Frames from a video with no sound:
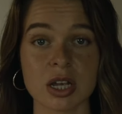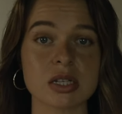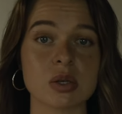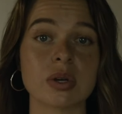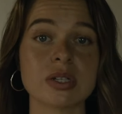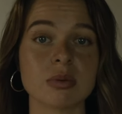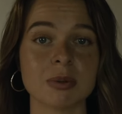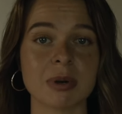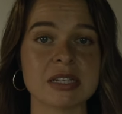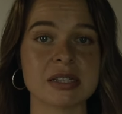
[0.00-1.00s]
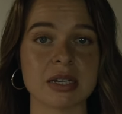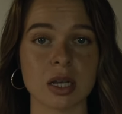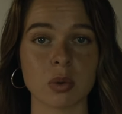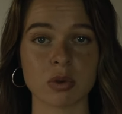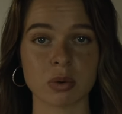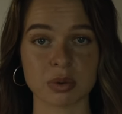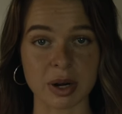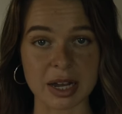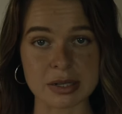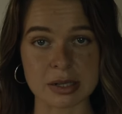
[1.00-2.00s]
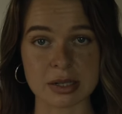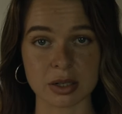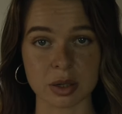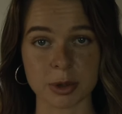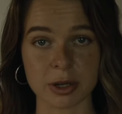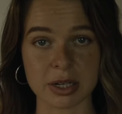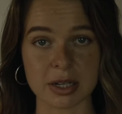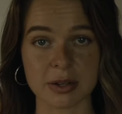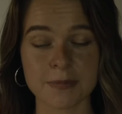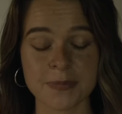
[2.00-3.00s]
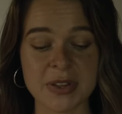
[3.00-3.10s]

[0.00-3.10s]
is going to be by sitting with what rises in your body.